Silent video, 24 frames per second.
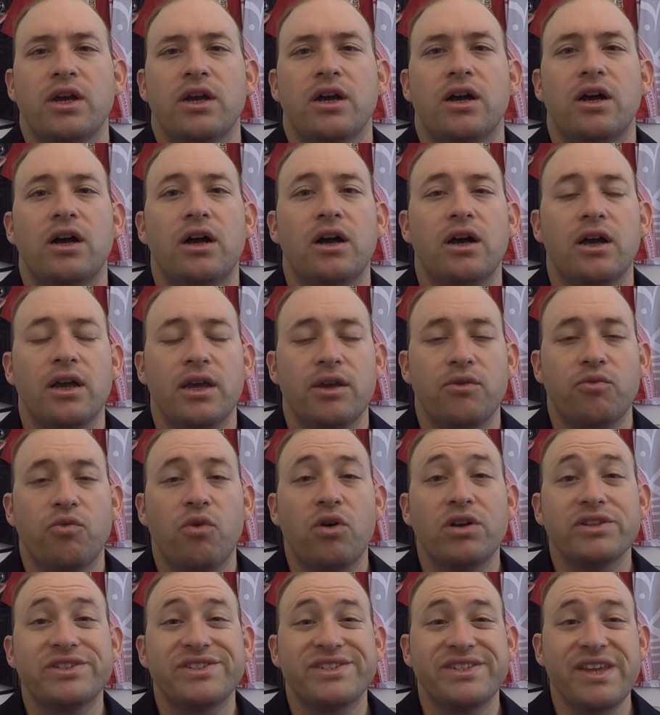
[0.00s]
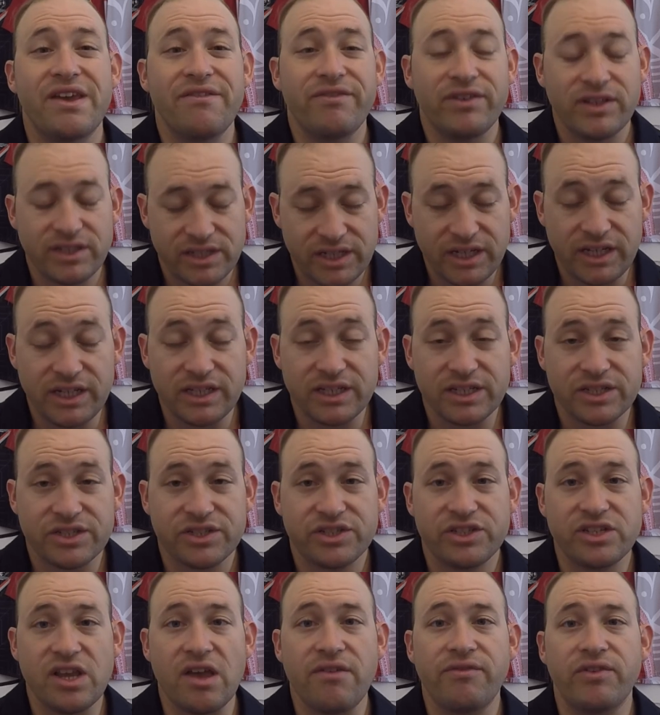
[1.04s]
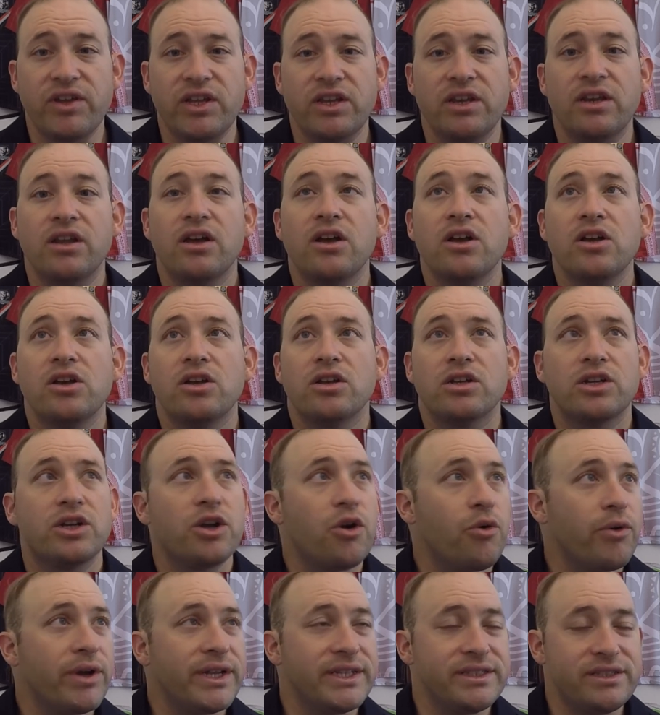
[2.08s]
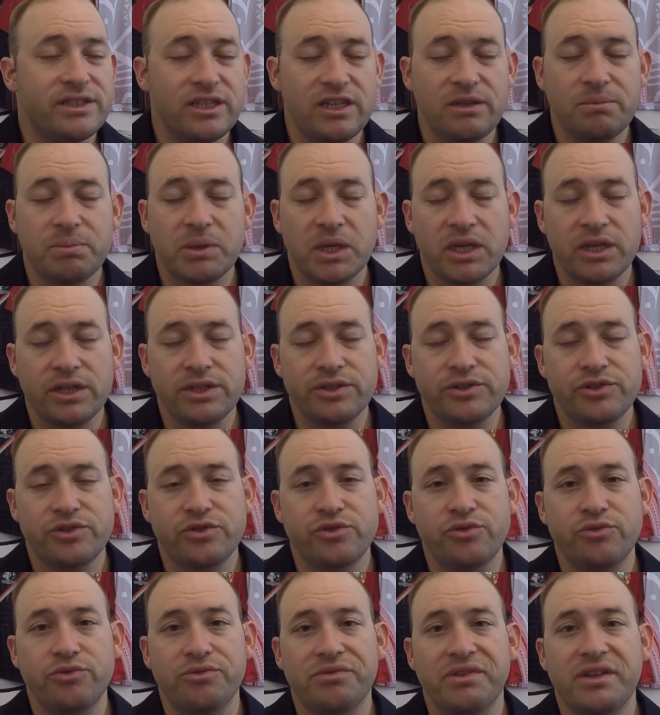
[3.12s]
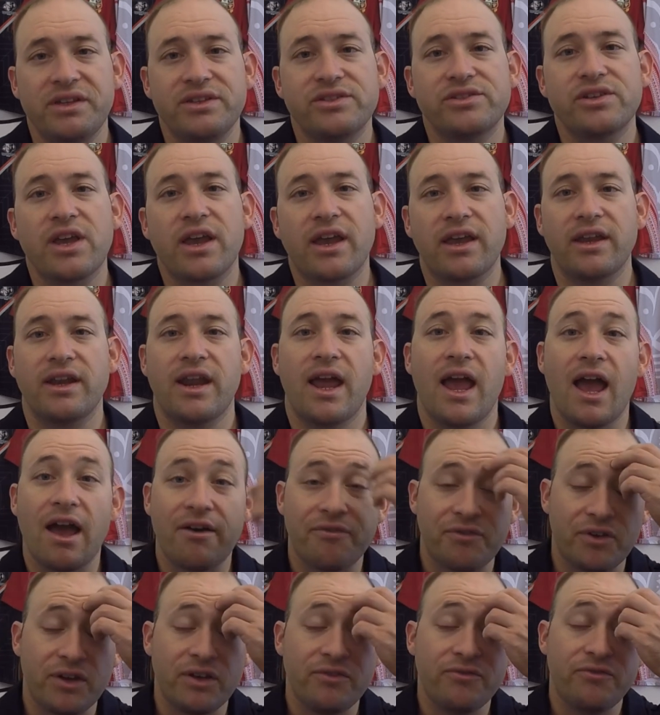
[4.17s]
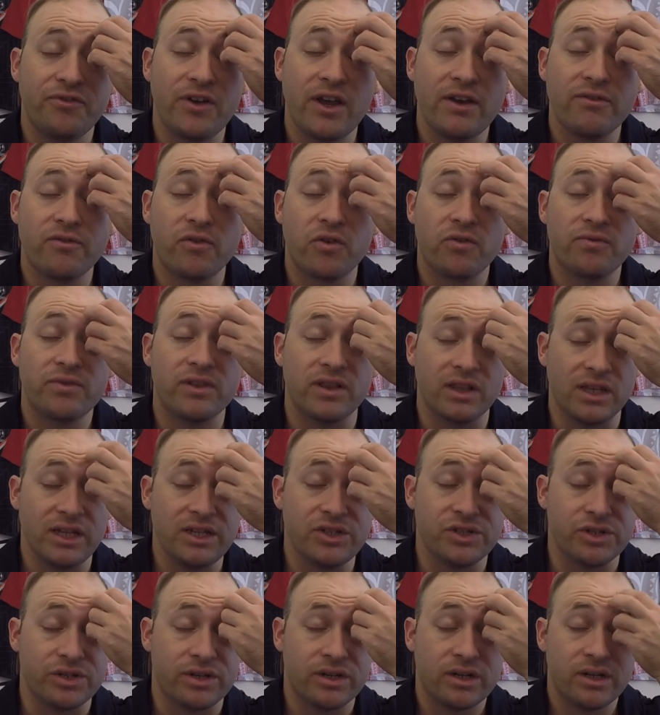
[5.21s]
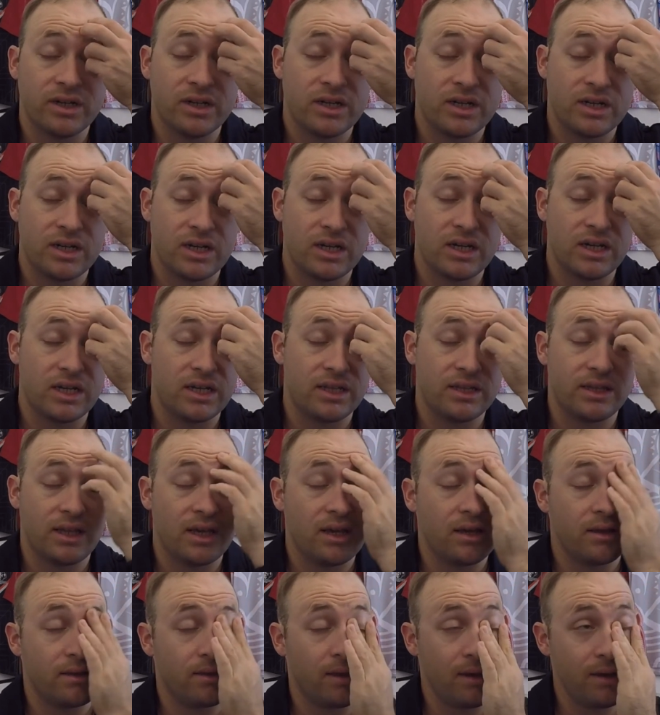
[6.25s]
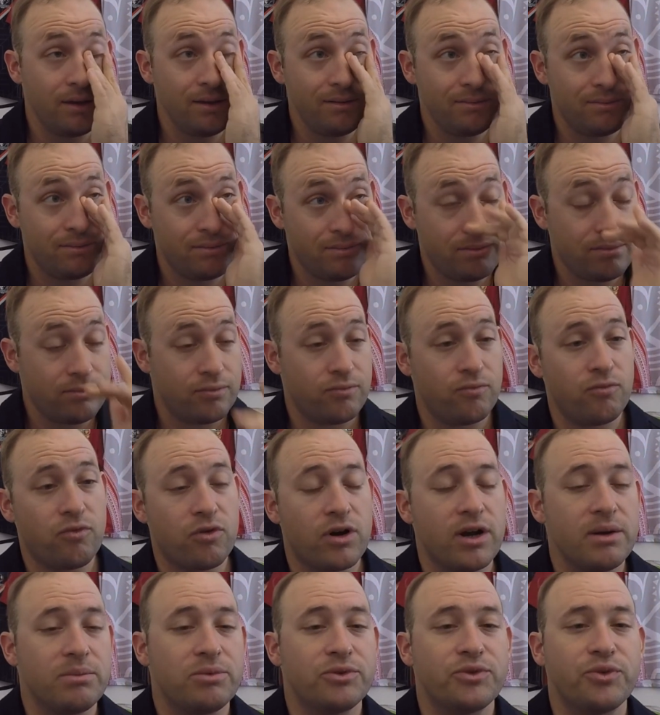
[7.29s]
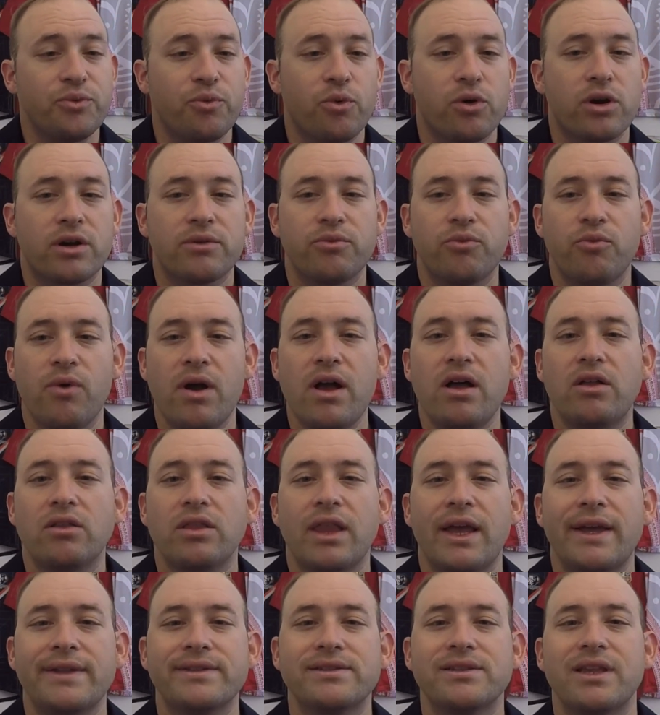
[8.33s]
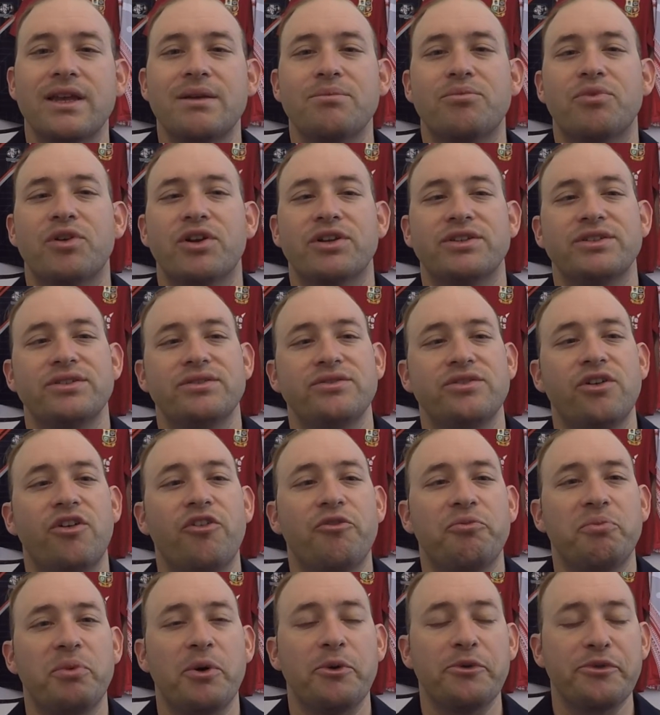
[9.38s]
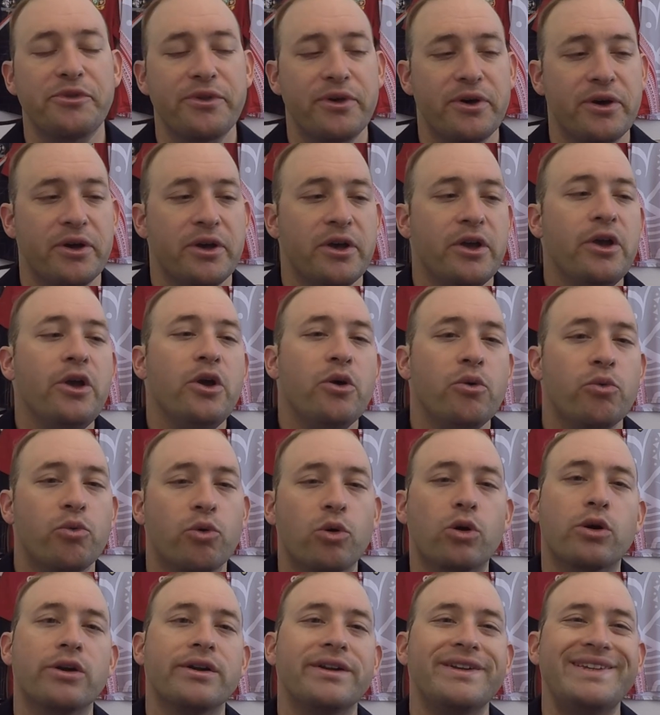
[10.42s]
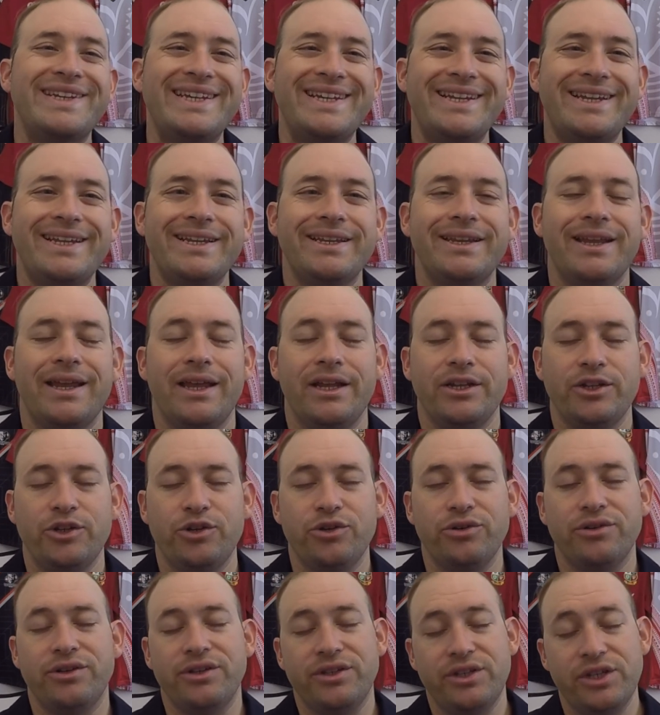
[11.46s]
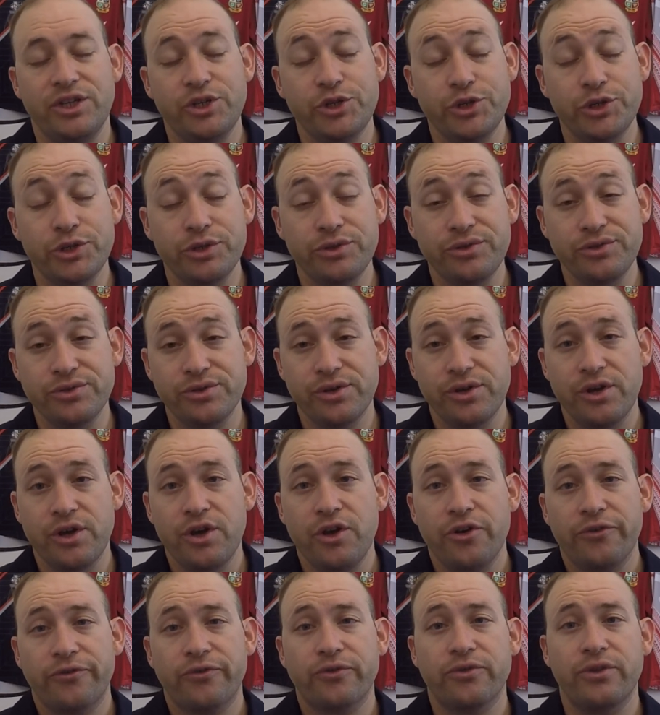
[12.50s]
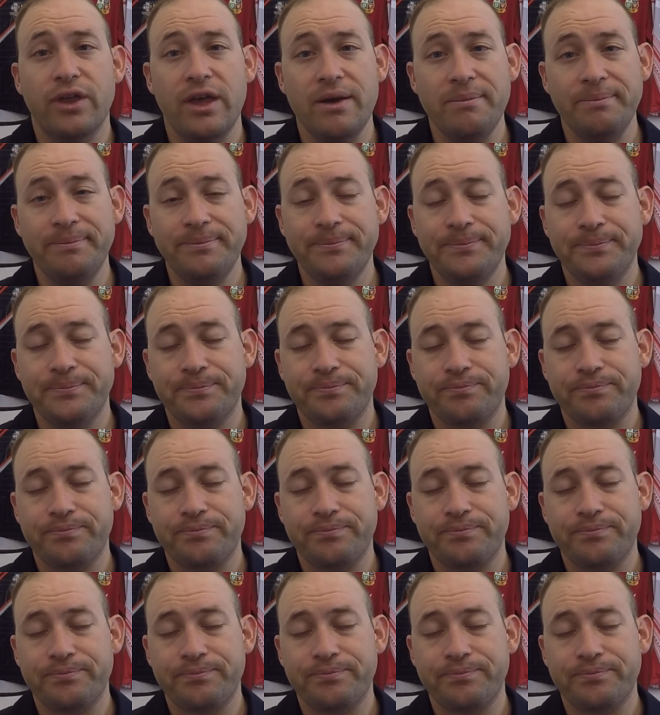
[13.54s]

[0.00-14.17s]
It was 17-7 going deep into the second half in favor of the Legion. They were able to work well. Lance Lambert and Dolph Botha were needed and good additions for them.